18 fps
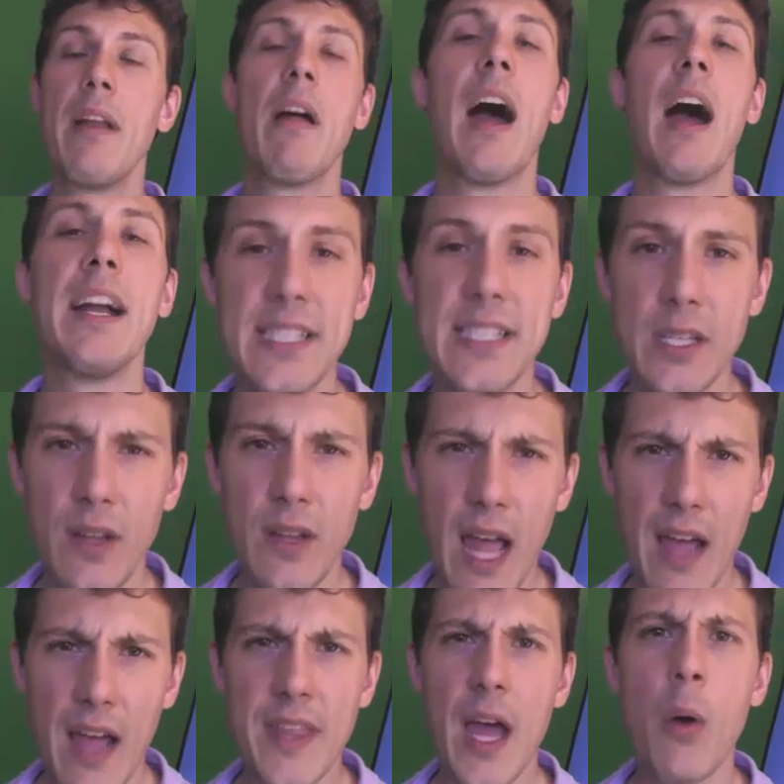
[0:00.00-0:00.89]
But I
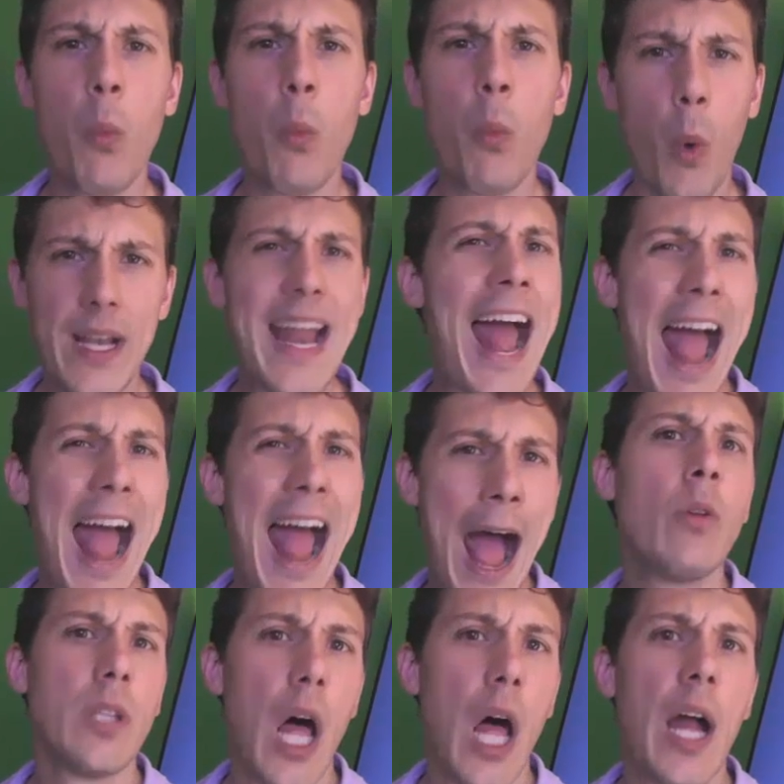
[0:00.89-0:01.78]
still have that one
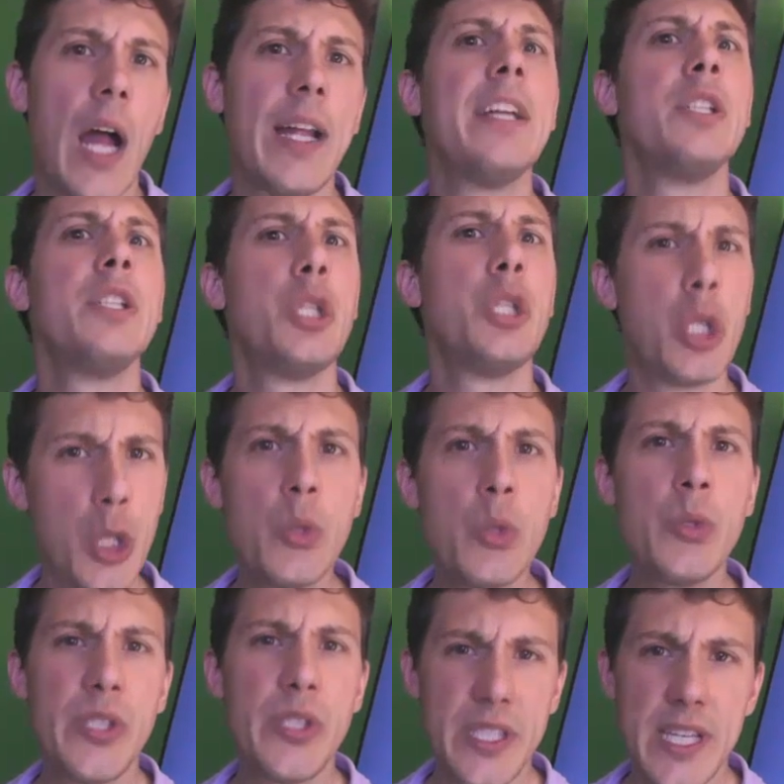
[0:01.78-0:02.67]
outlying
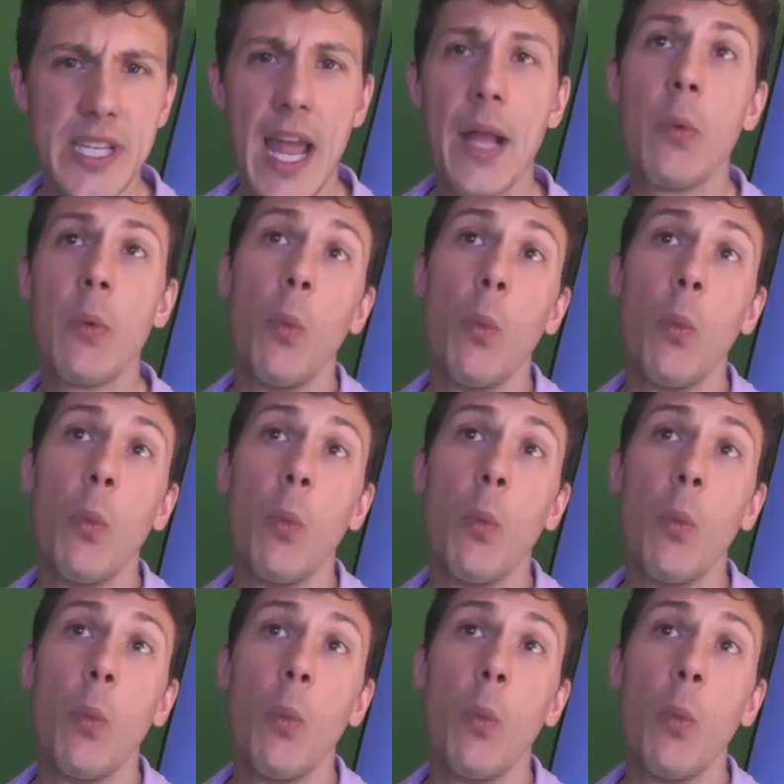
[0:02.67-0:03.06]
Tuesday.